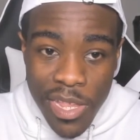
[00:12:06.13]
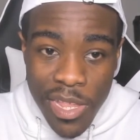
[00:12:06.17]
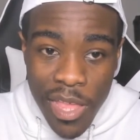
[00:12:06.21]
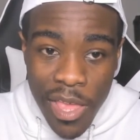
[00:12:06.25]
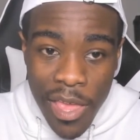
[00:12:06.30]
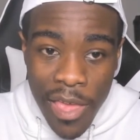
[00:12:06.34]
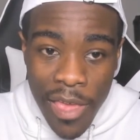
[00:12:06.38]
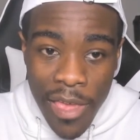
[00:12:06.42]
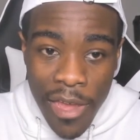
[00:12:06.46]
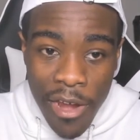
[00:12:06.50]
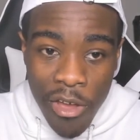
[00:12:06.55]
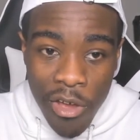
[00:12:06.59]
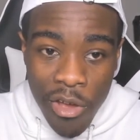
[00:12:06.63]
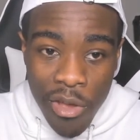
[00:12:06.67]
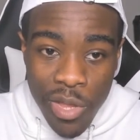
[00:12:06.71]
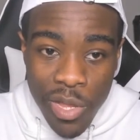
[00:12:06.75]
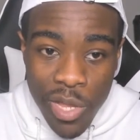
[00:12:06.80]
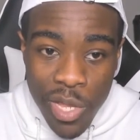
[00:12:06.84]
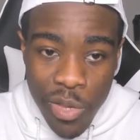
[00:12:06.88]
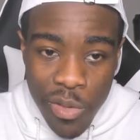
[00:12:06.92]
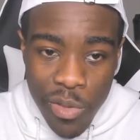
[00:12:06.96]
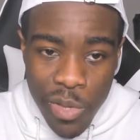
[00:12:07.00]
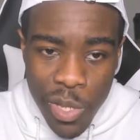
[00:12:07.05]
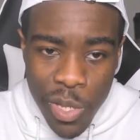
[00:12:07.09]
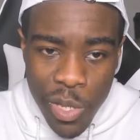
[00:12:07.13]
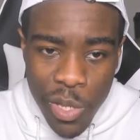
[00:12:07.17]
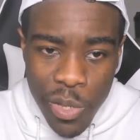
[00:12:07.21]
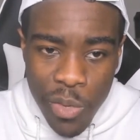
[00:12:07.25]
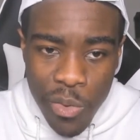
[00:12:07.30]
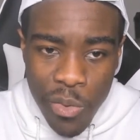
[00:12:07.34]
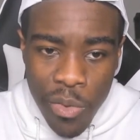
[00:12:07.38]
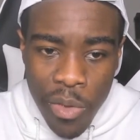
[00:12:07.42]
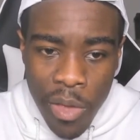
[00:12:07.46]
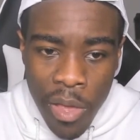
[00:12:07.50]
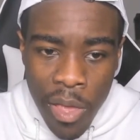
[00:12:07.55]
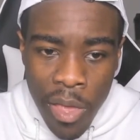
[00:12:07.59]
And also
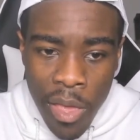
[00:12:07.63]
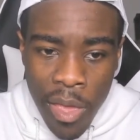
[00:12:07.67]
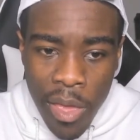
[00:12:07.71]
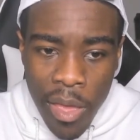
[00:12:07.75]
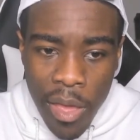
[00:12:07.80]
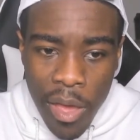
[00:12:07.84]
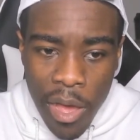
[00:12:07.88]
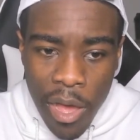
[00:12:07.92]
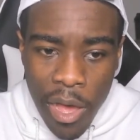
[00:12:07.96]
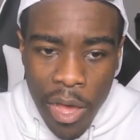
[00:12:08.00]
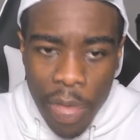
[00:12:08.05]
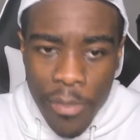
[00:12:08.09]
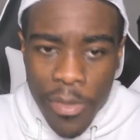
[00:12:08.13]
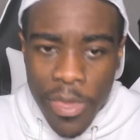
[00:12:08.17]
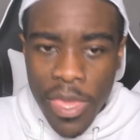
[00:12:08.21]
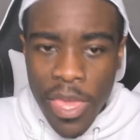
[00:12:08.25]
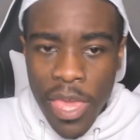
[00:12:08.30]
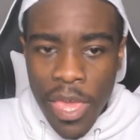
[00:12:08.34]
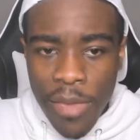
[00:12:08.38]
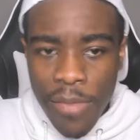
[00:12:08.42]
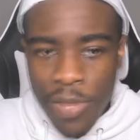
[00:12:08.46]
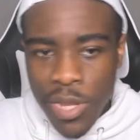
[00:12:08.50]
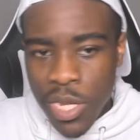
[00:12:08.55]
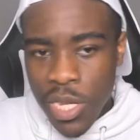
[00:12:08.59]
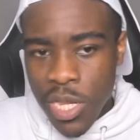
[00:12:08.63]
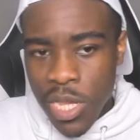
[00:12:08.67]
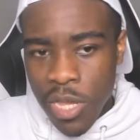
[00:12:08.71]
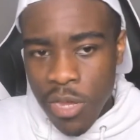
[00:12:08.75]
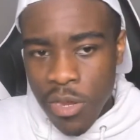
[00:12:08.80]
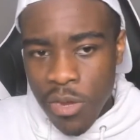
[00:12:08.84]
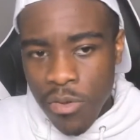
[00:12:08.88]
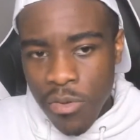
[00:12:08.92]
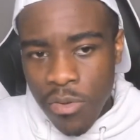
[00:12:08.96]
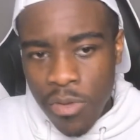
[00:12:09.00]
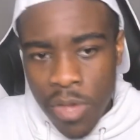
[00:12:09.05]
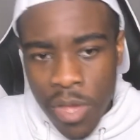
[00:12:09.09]
to um, a gaming
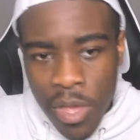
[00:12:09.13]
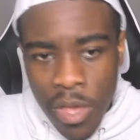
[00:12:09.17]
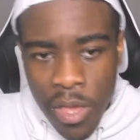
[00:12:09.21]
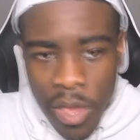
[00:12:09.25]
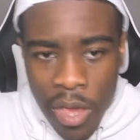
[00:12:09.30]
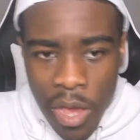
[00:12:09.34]
channel.